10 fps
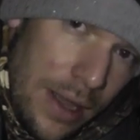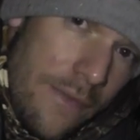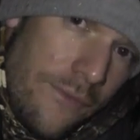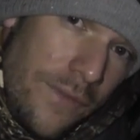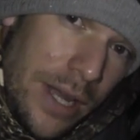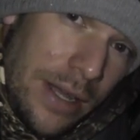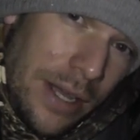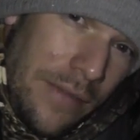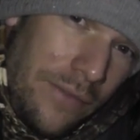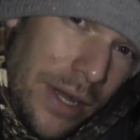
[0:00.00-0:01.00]

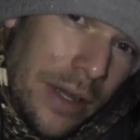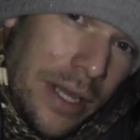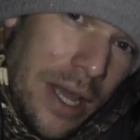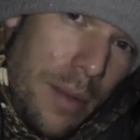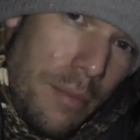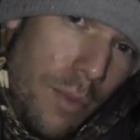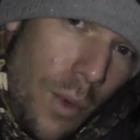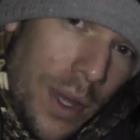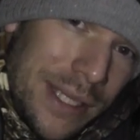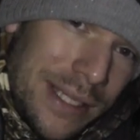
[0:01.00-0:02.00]
very, very
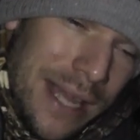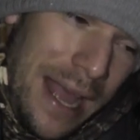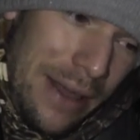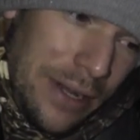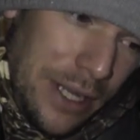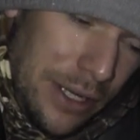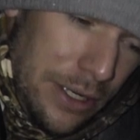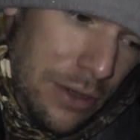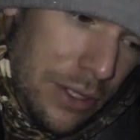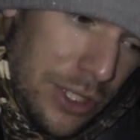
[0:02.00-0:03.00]
moist out here.
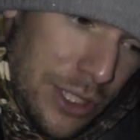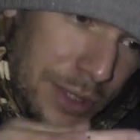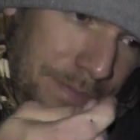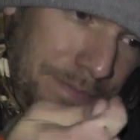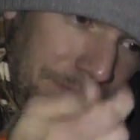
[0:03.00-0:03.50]
You can just